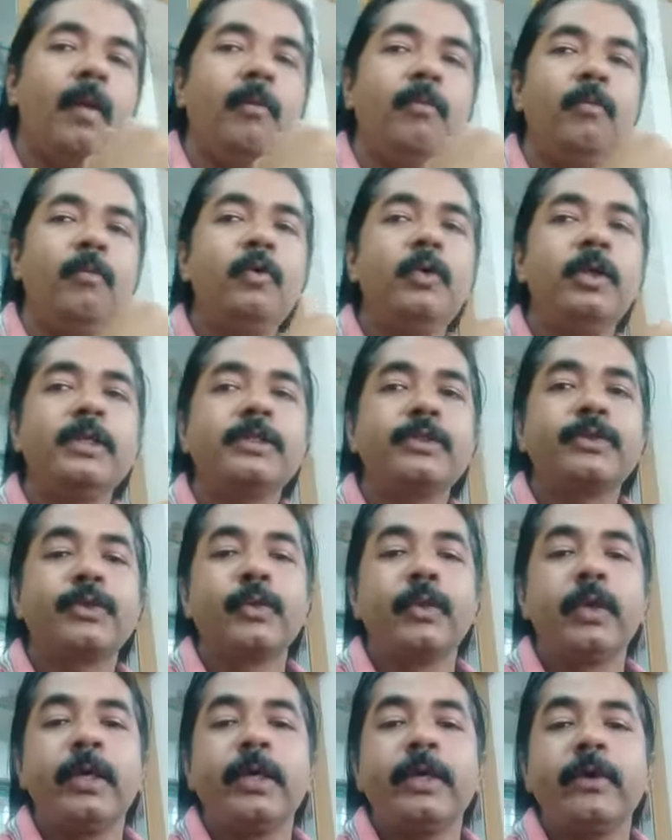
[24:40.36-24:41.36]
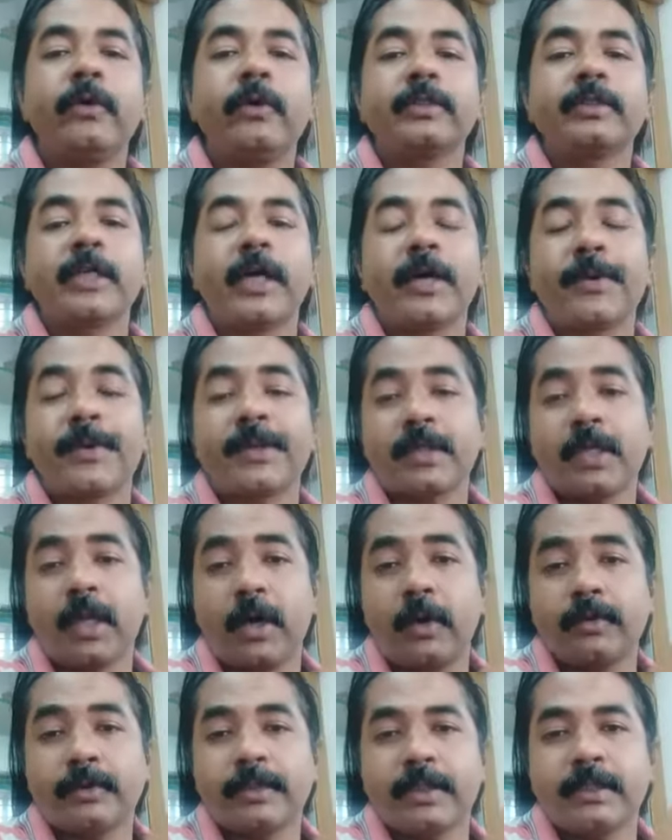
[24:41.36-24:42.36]
moon is ruling your seventh
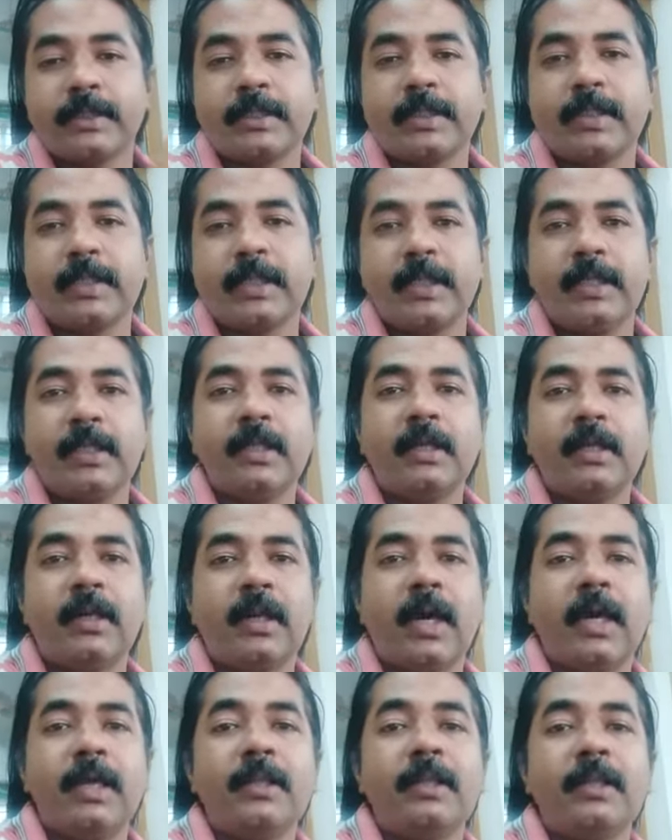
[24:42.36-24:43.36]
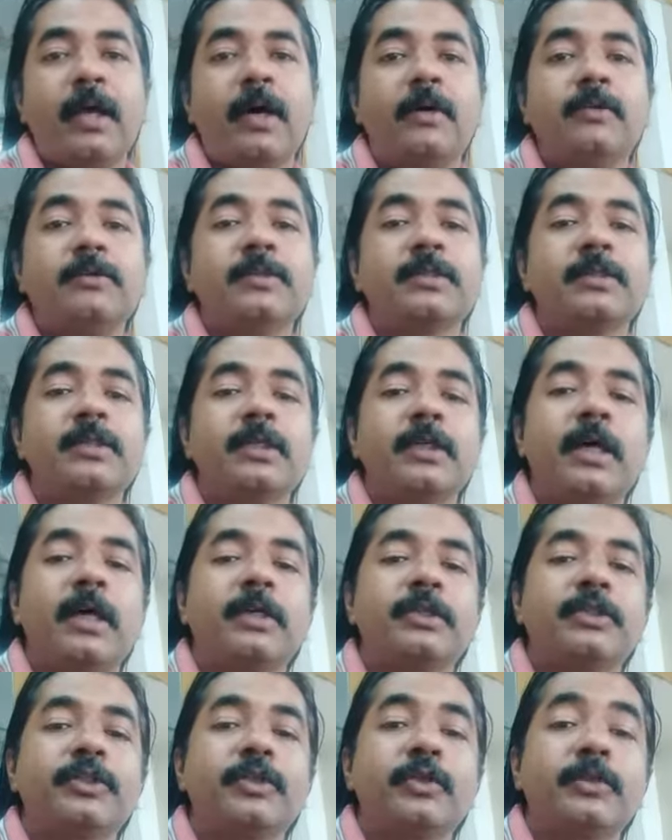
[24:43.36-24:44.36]
house and sitting in the ninth house,
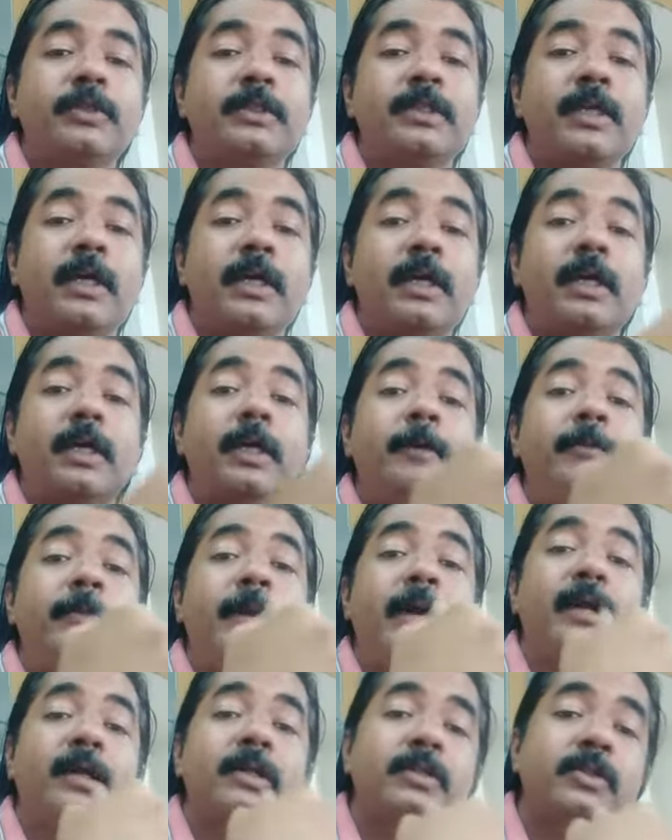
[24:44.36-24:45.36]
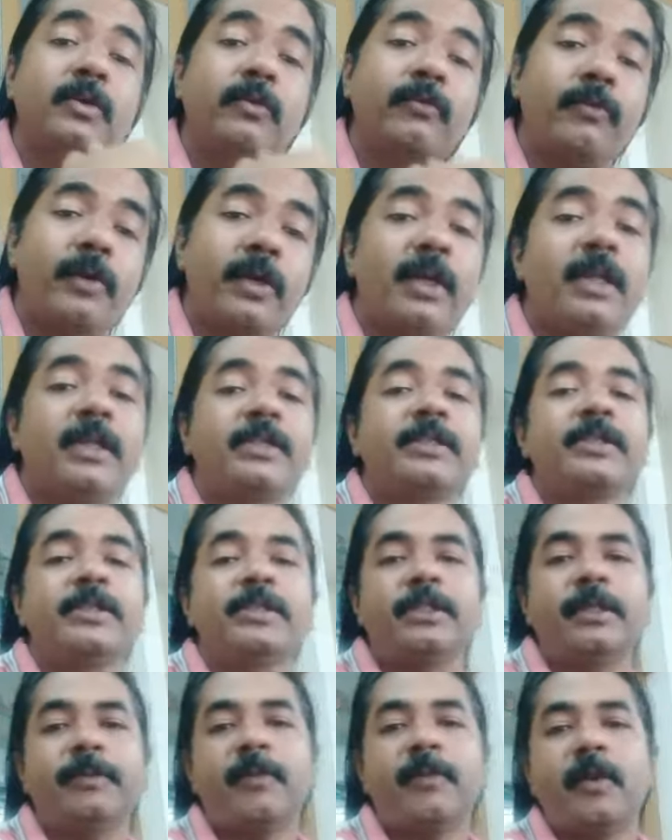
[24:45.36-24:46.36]
shows that in matters of
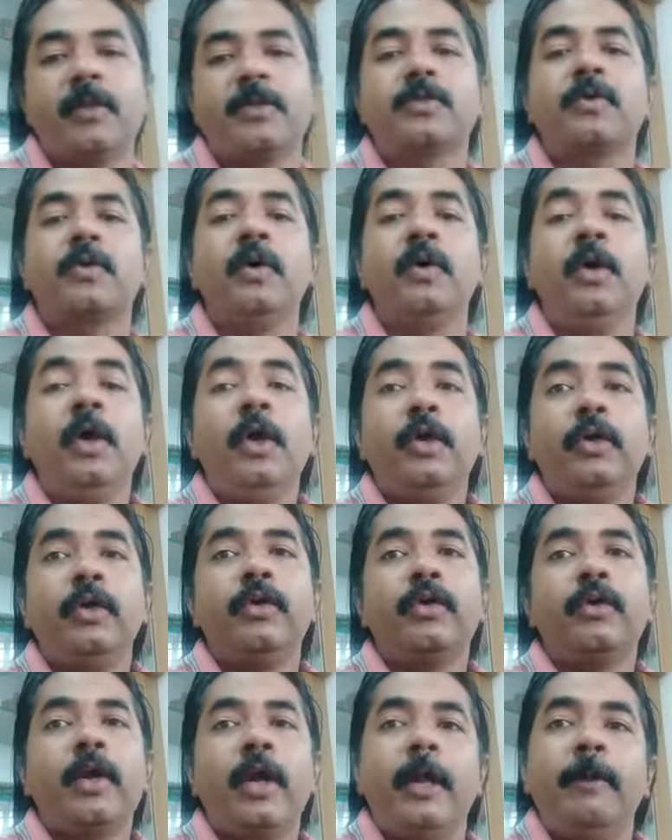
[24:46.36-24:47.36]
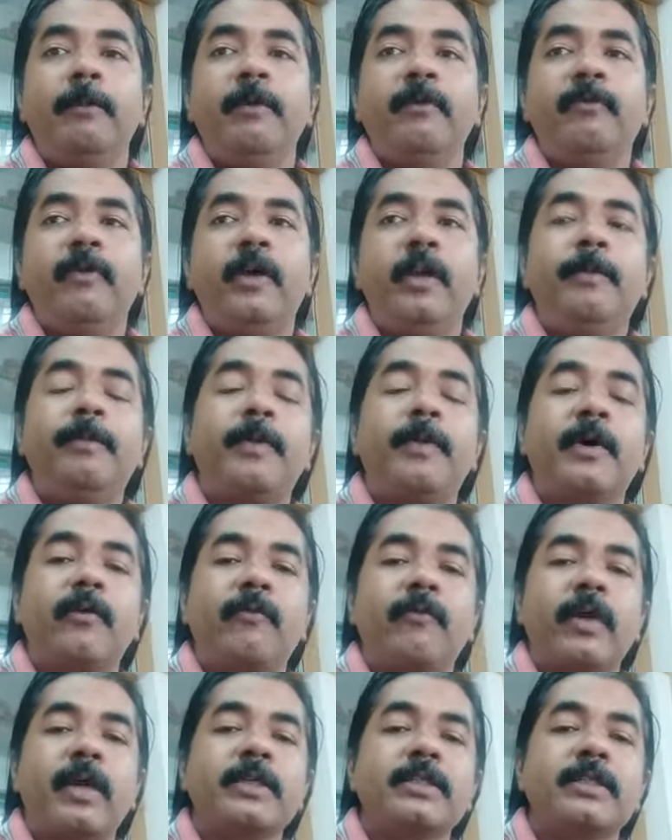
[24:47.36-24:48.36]
relationship also you can be very
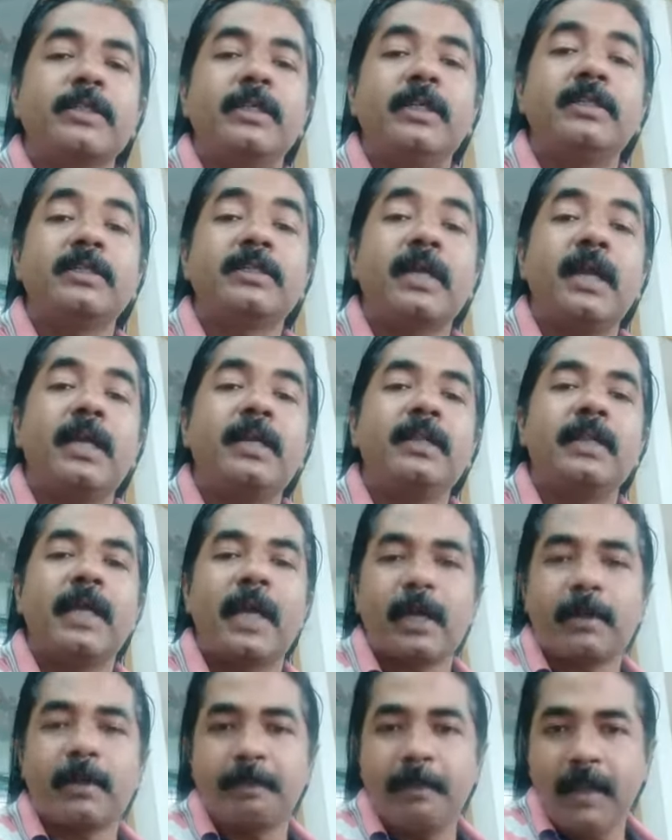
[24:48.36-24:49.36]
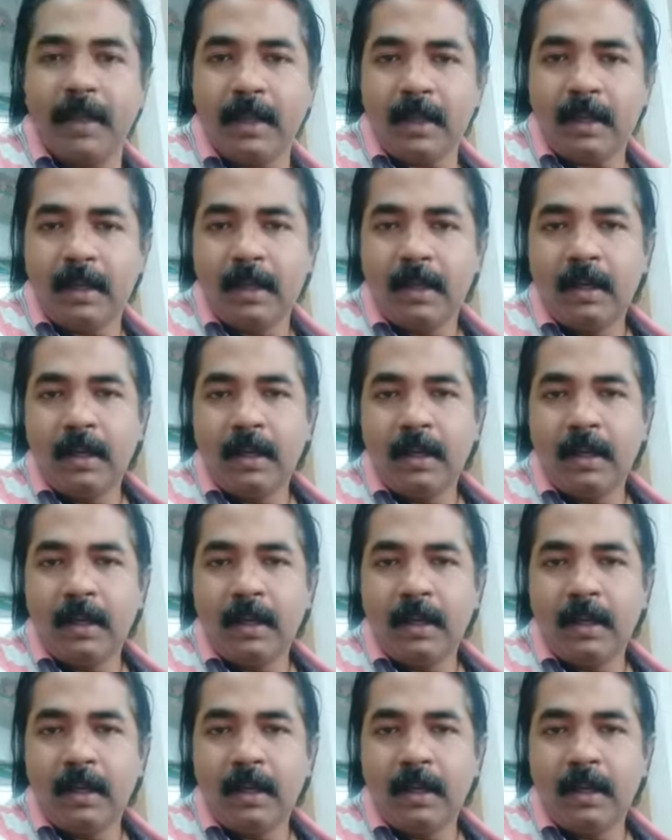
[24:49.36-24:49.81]
perfectionist, and that may